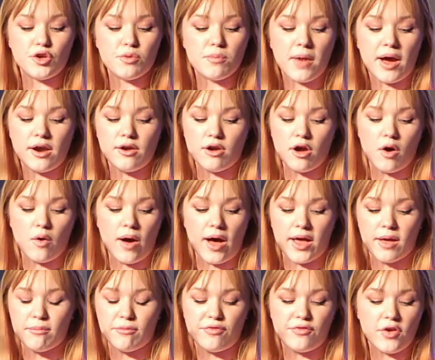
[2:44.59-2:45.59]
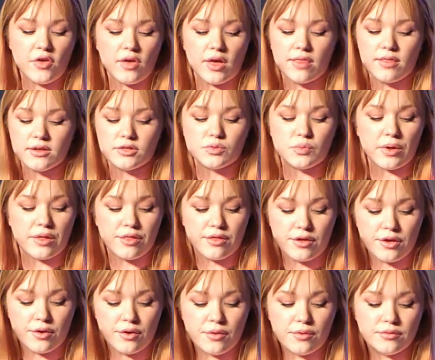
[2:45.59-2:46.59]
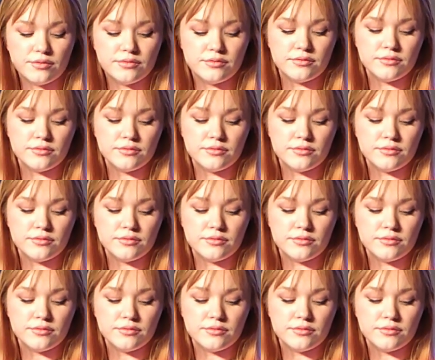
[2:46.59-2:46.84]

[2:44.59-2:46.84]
you might know I am feeling this with you.